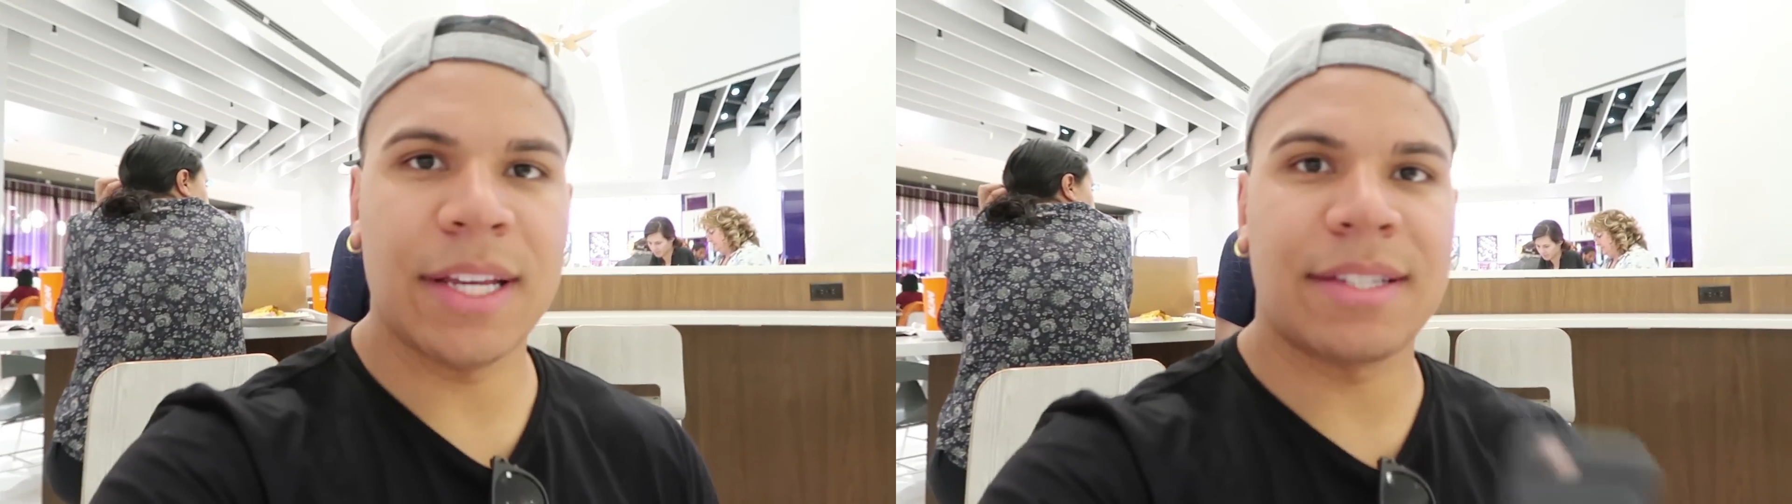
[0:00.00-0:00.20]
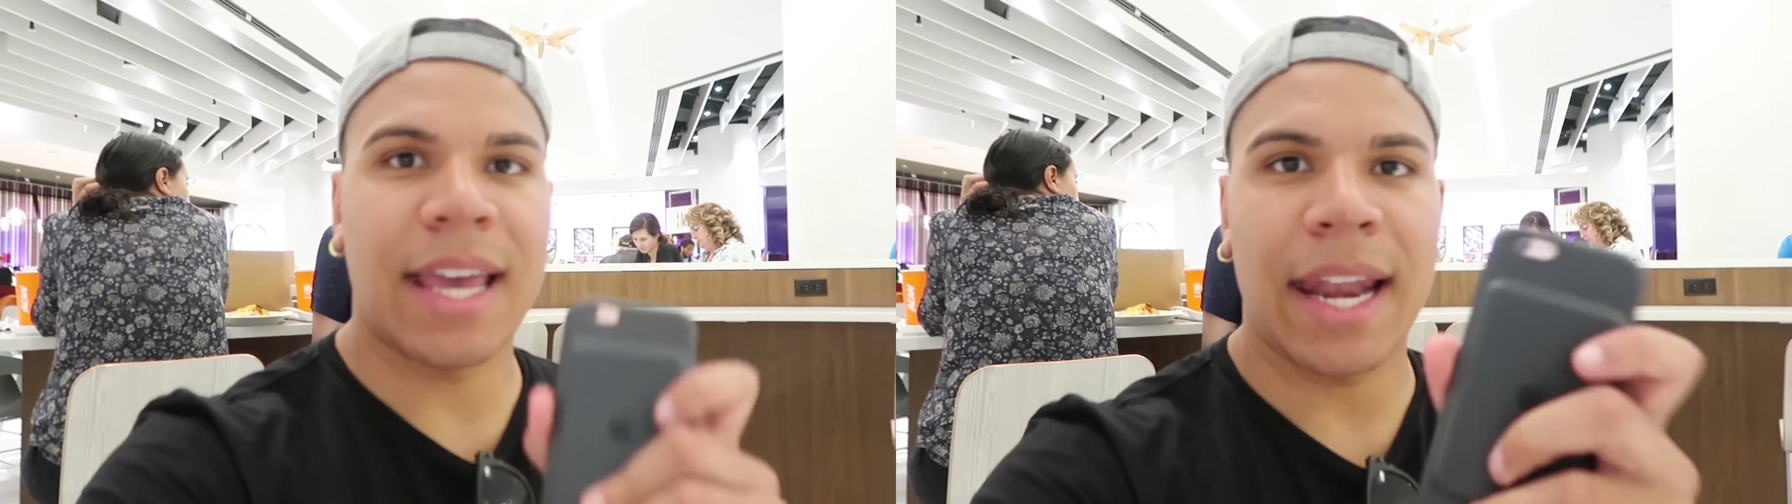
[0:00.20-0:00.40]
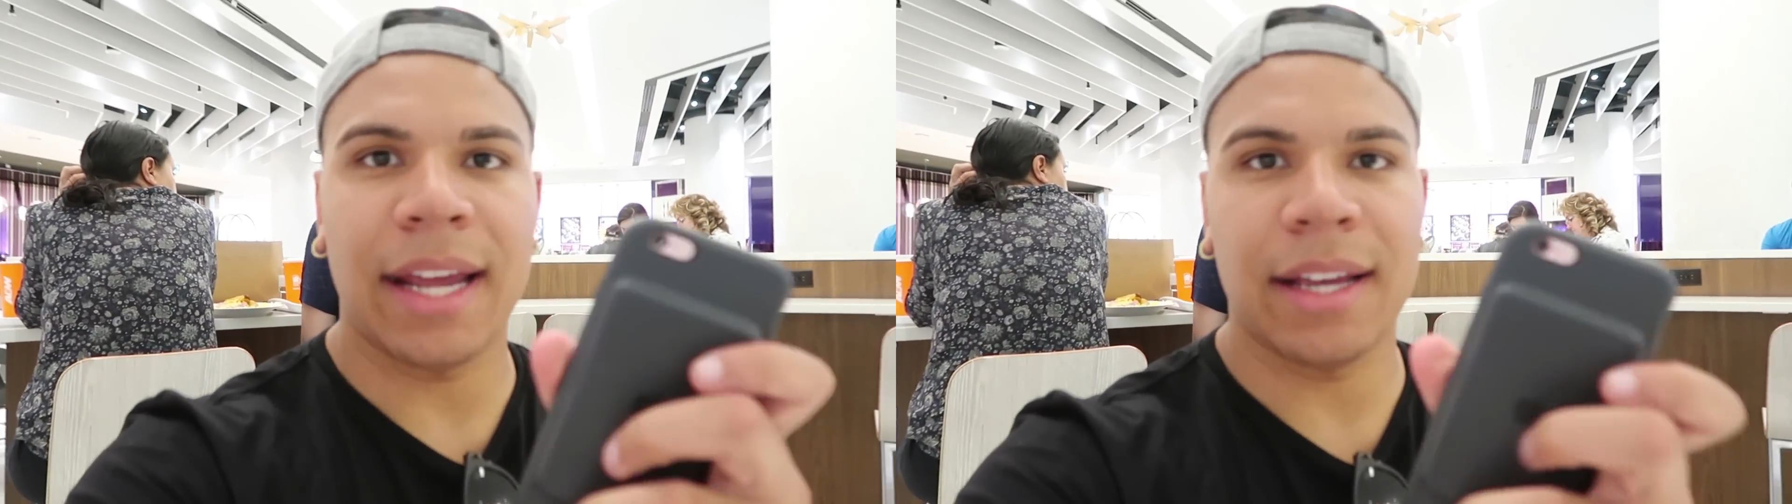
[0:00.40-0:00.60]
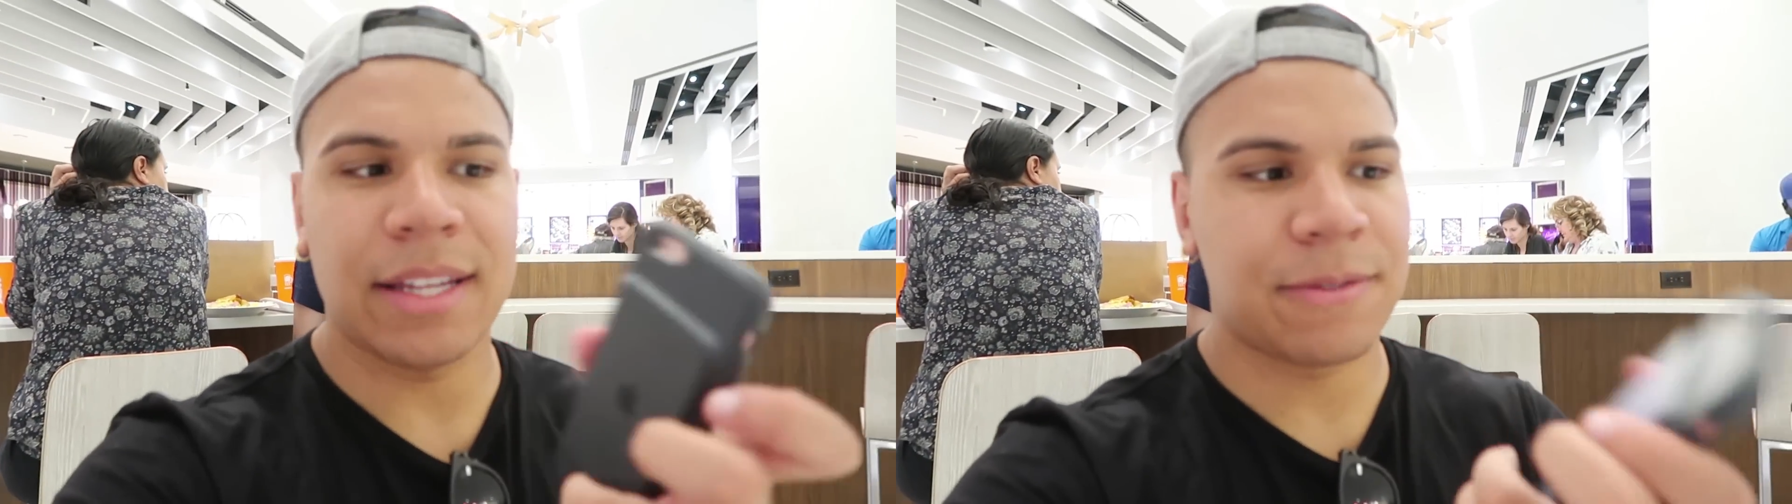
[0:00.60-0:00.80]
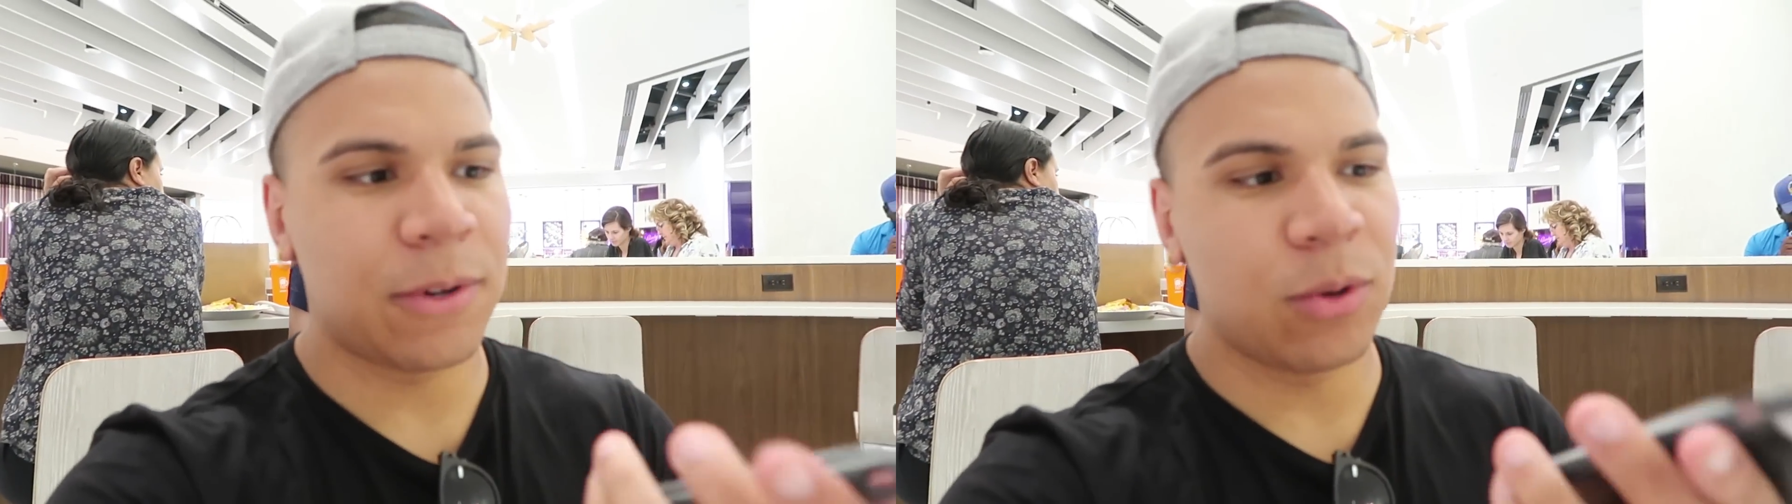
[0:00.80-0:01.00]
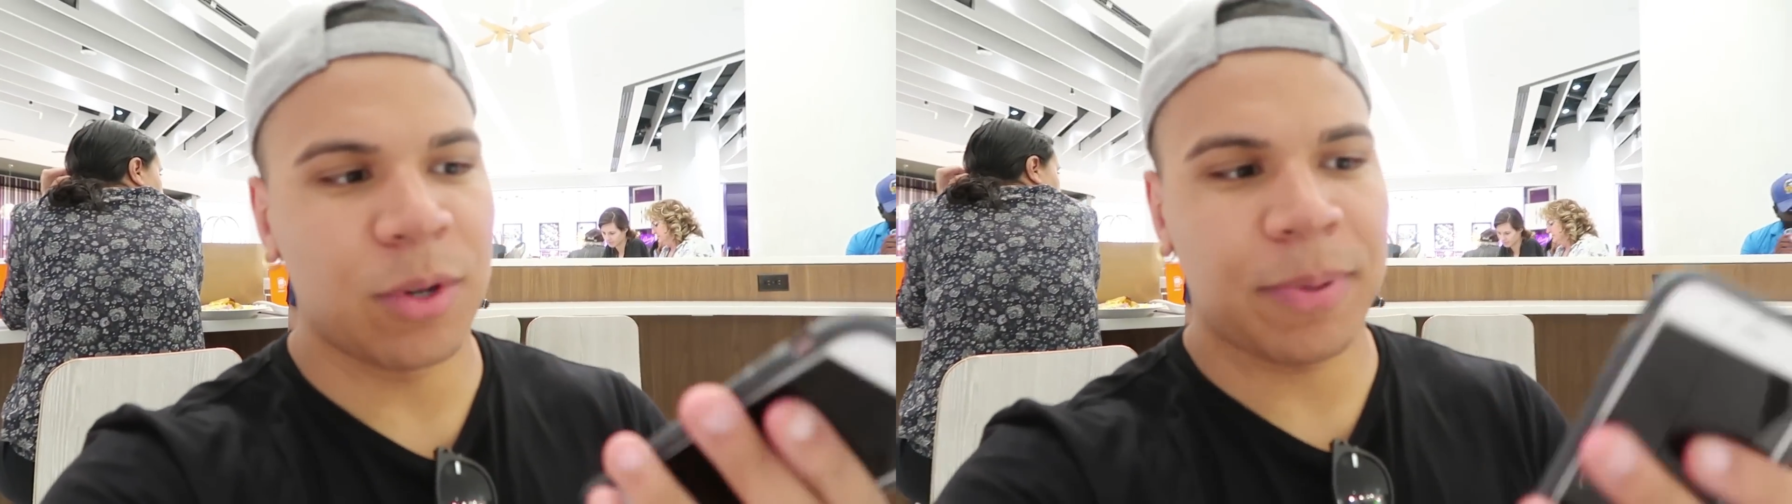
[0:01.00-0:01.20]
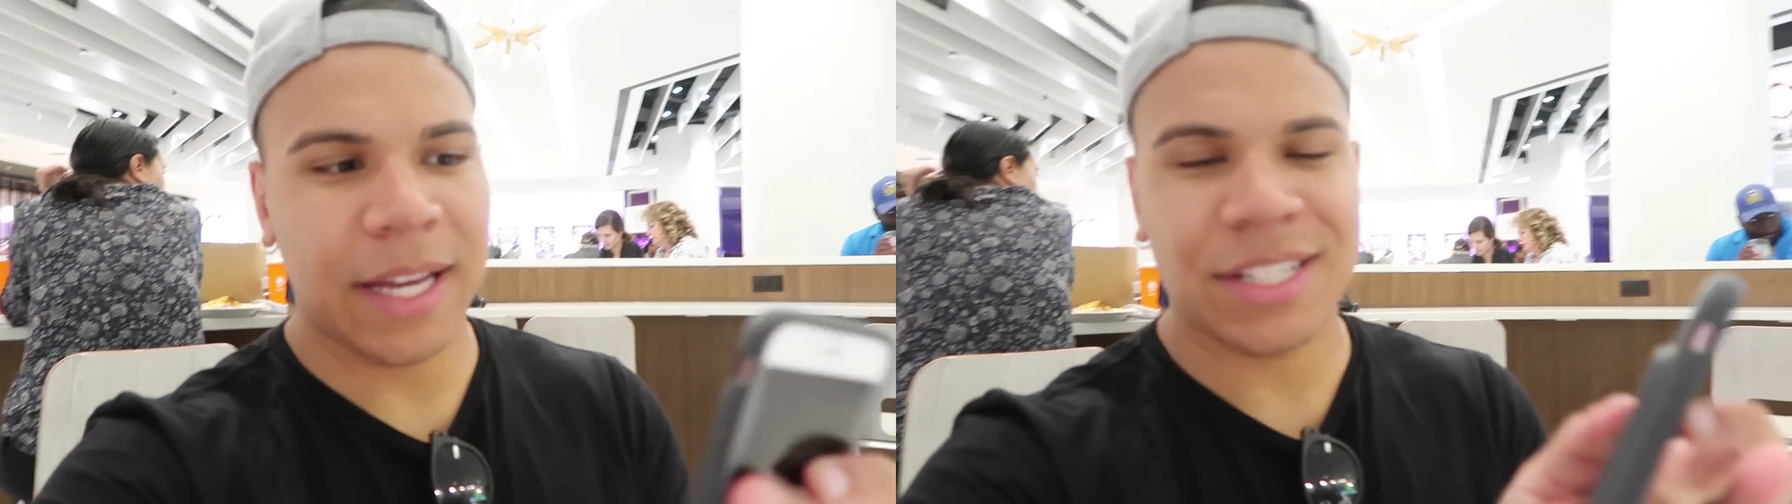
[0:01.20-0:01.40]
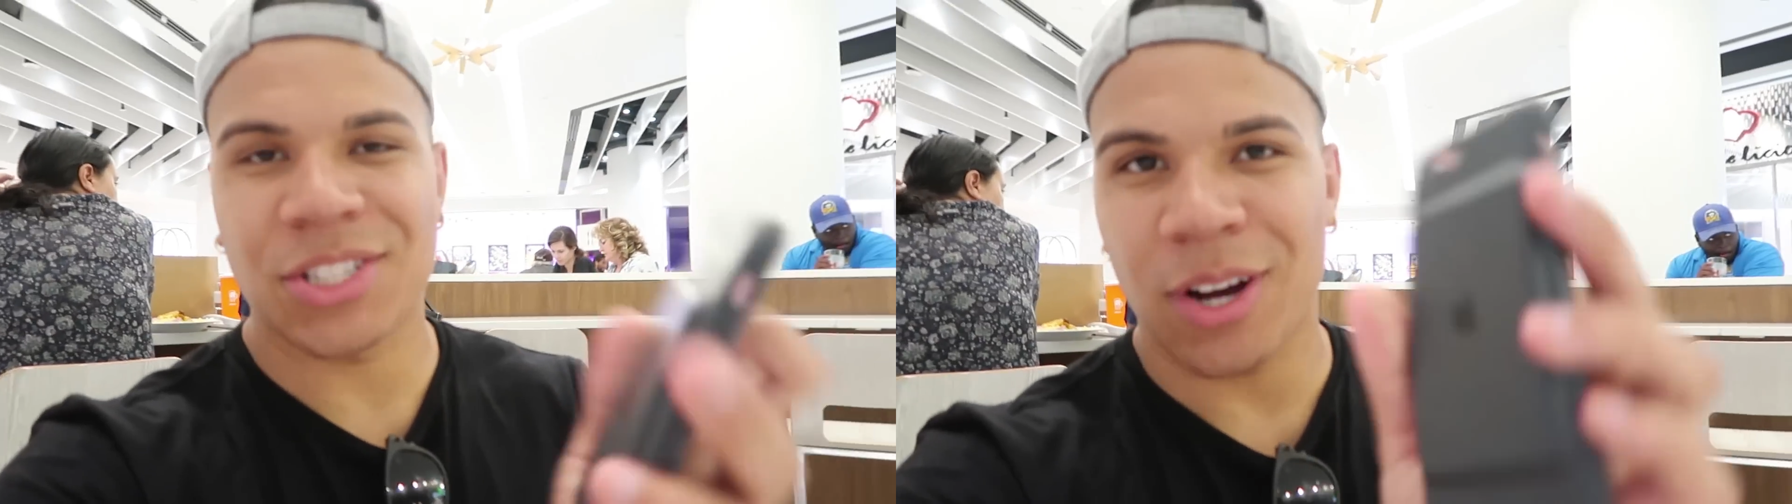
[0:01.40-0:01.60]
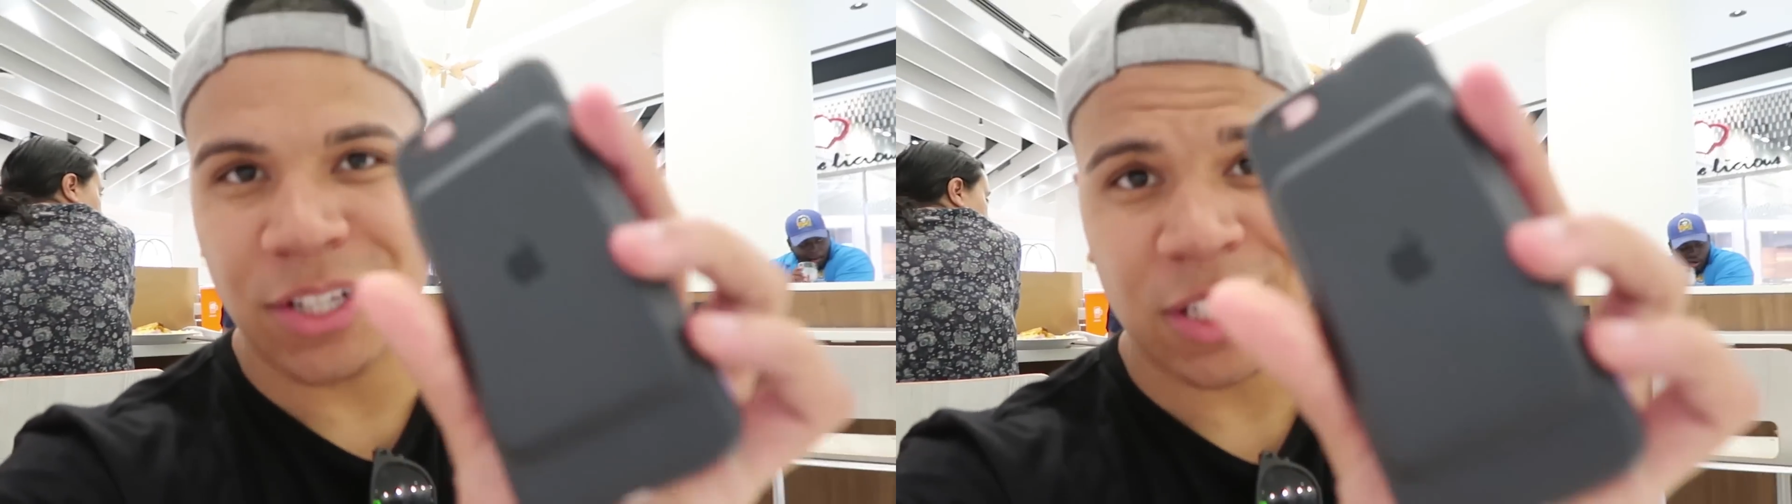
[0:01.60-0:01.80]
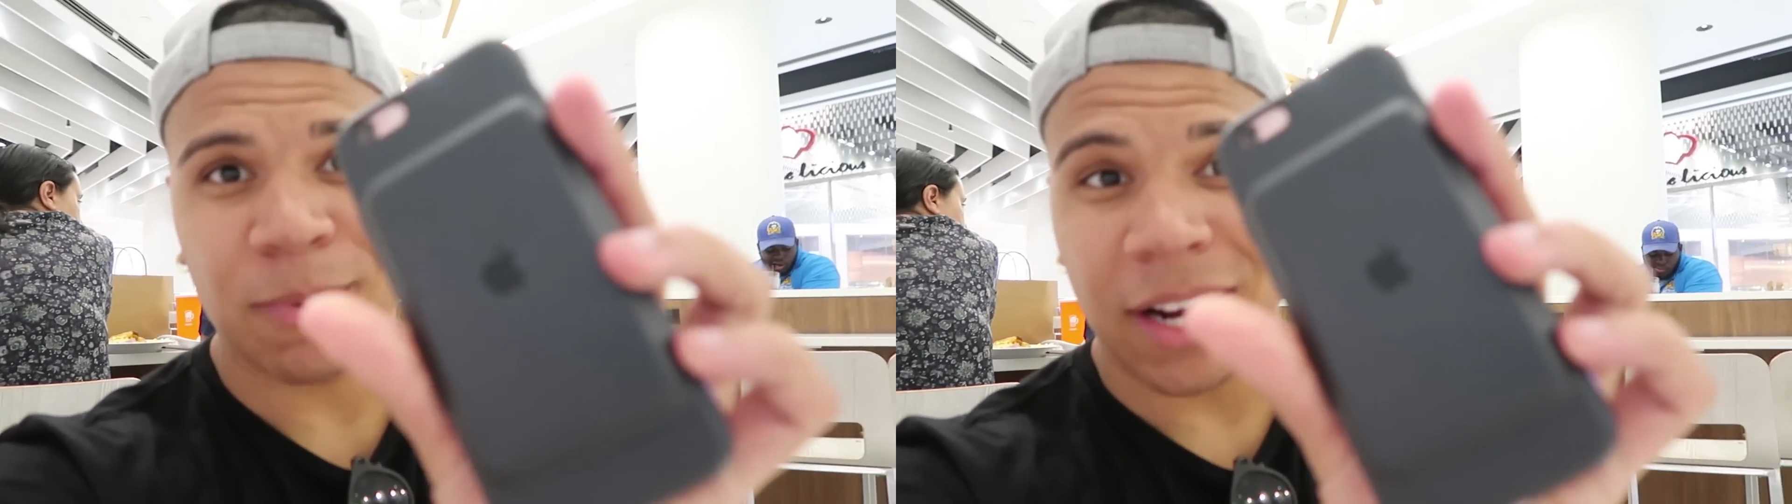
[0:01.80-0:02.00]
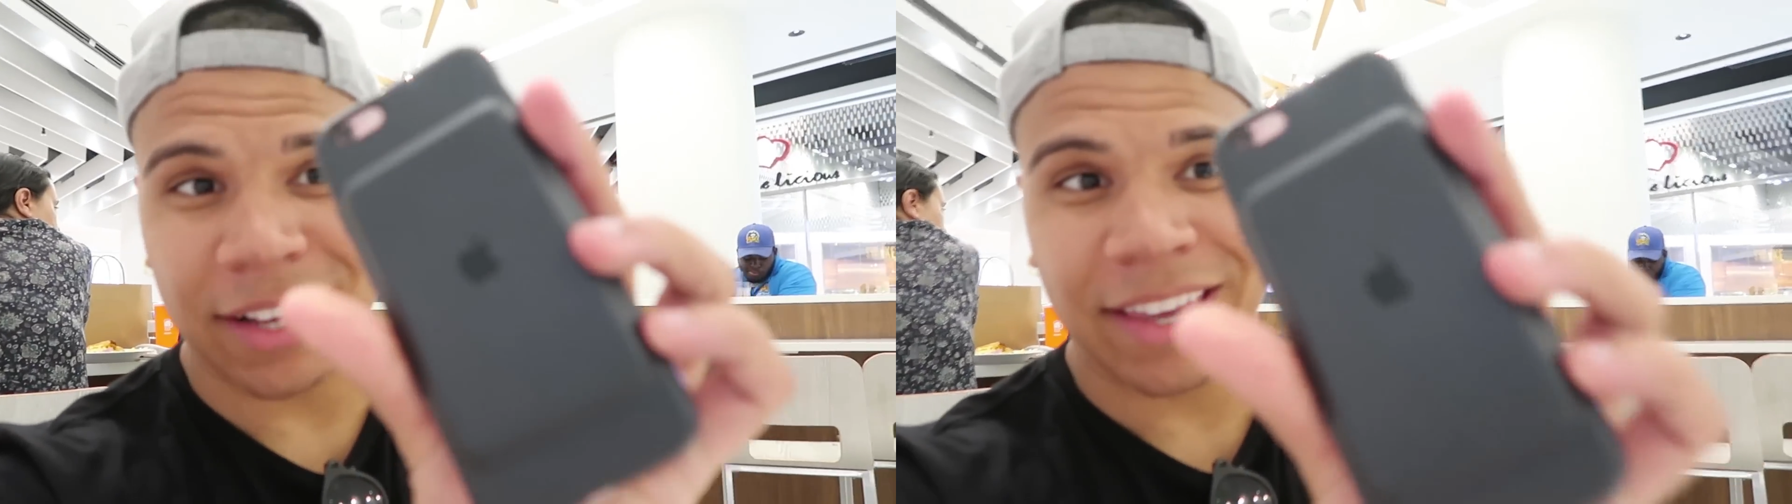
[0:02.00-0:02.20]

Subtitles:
He's getting his phone replaced. Sean just bought a